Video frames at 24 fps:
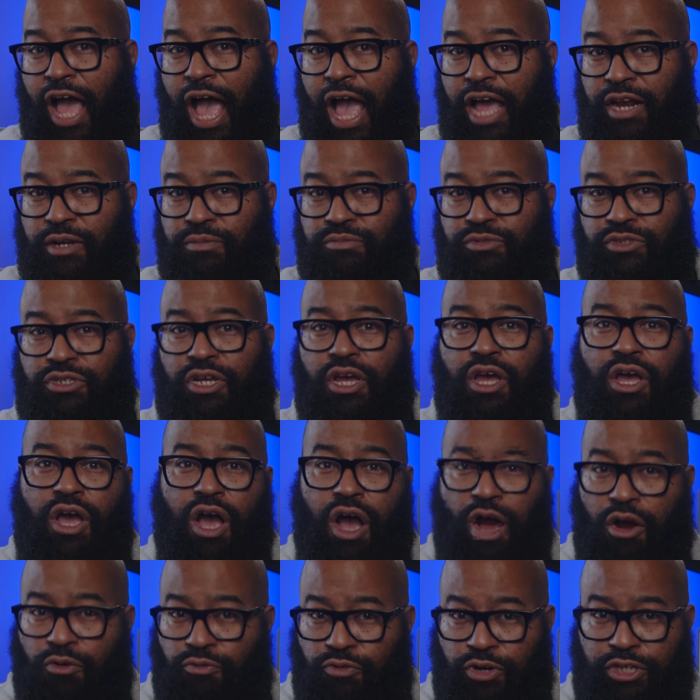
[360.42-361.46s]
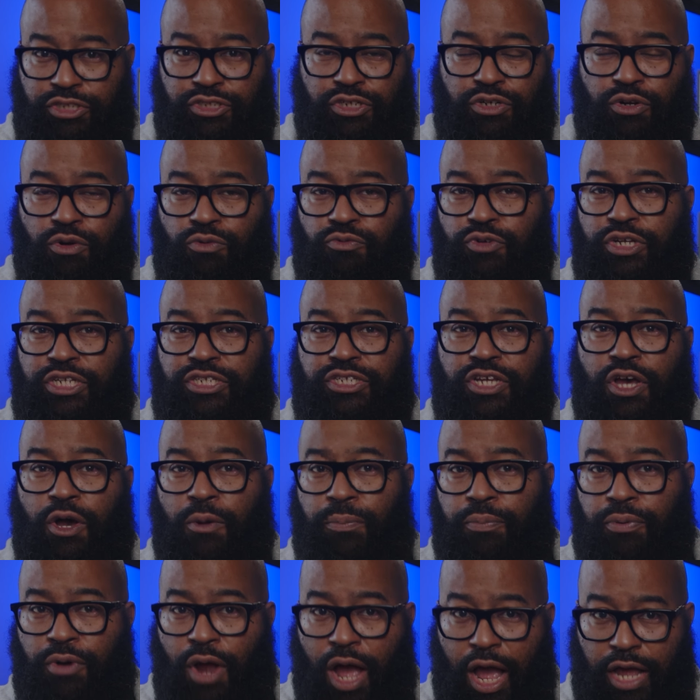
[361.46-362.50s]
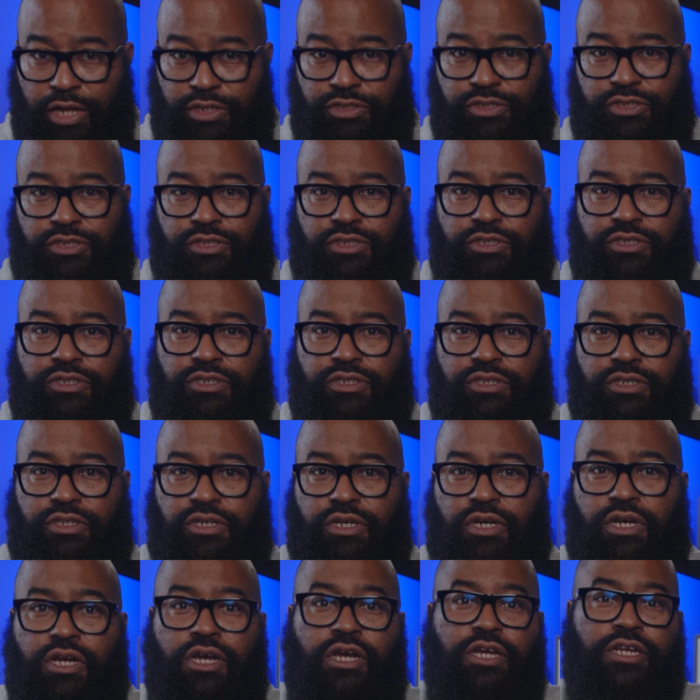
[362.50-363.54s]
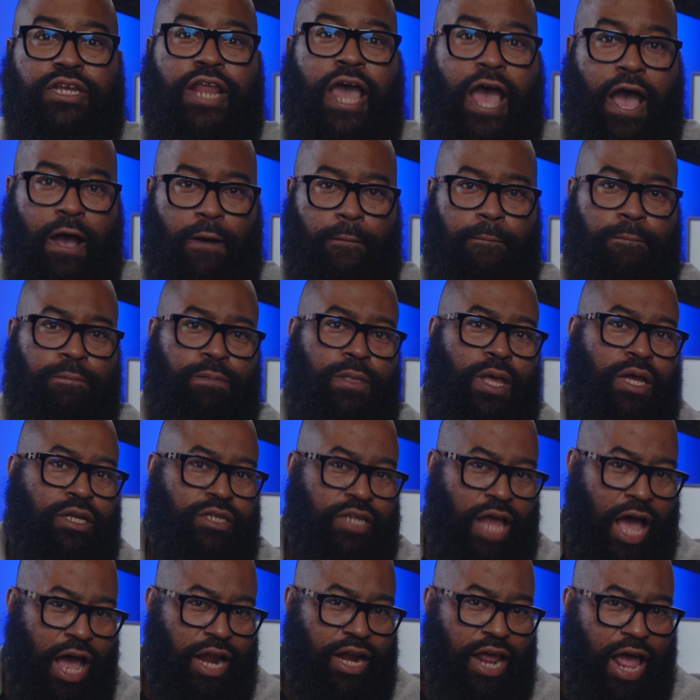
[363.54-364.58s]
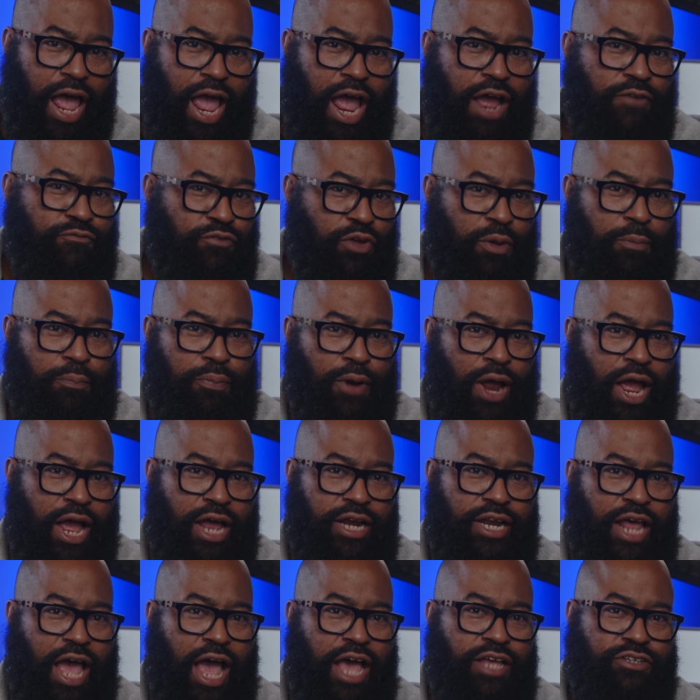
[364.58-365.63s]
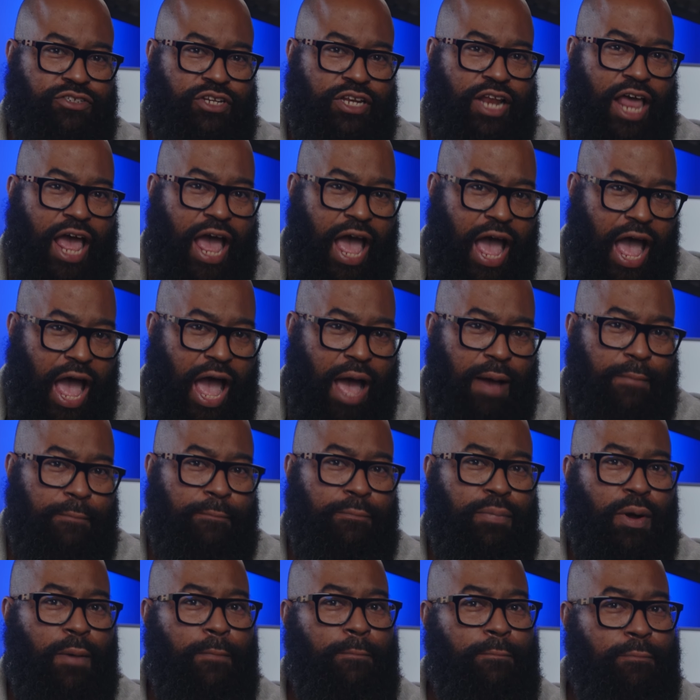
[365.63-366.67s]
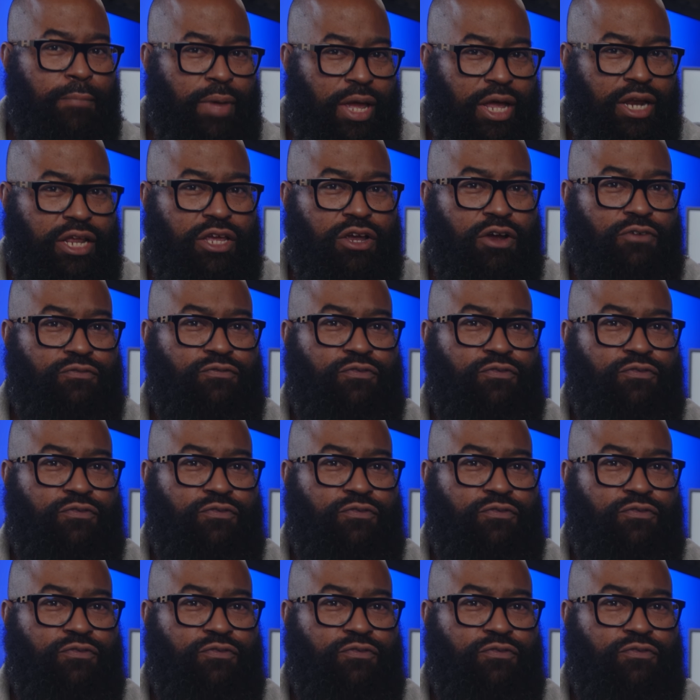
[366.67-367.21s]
item's original retail price. Now, not every brand has an app, but many are